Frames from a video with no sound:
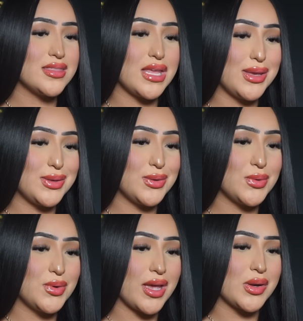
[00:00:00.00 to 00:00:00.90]
Thank
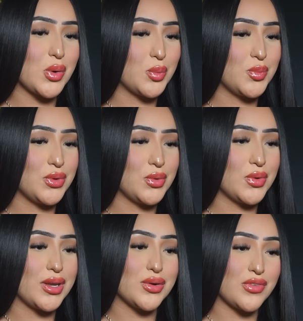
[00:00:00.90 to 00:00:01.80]
you, and hope you
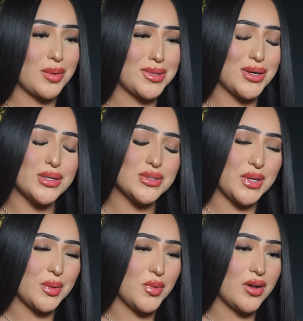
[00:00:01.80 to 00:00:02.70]
and your family are
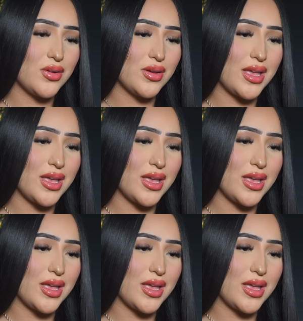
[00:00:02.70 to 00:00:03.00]
doing well